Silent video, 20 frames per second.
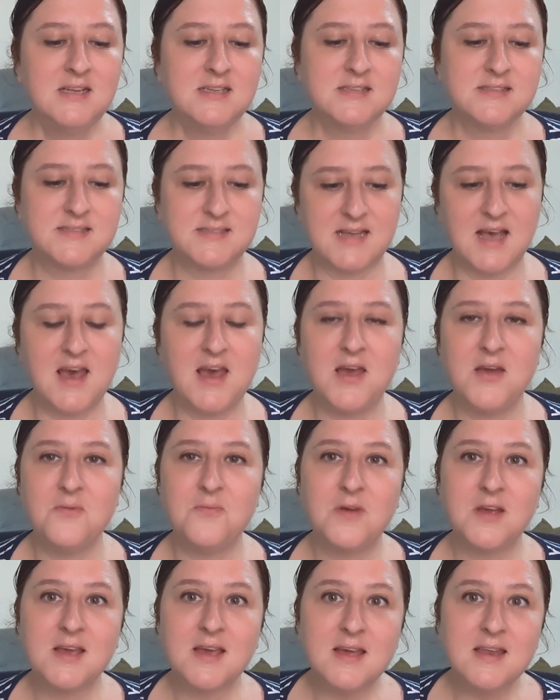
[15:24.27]
So
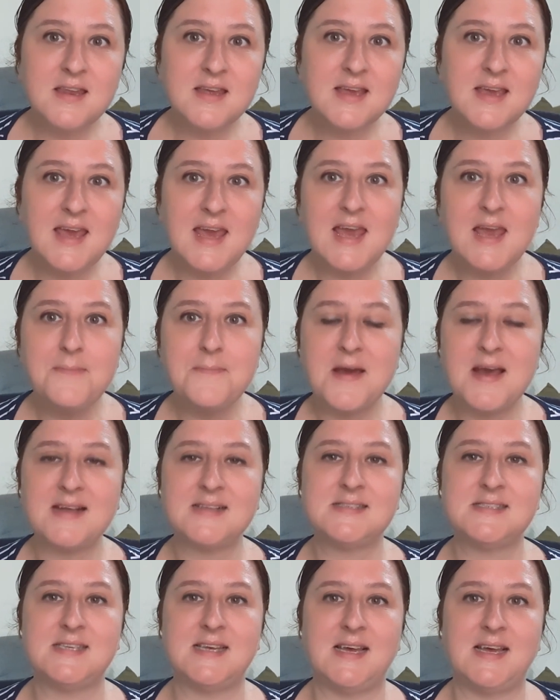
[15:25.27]
we're going to keep
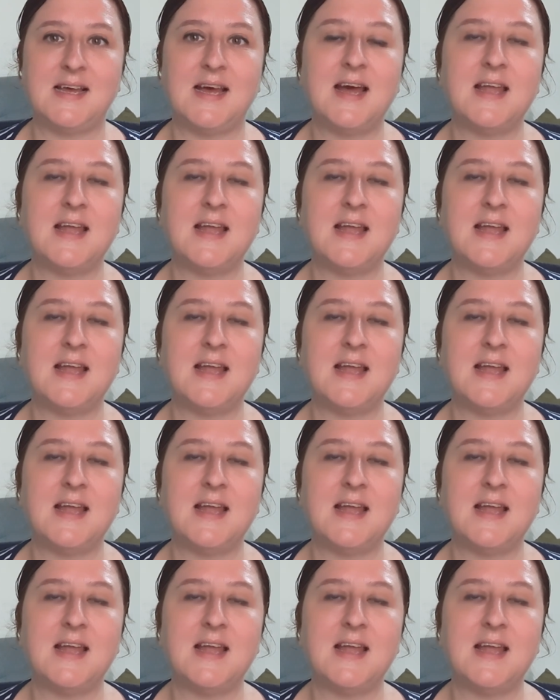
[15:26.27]
at it,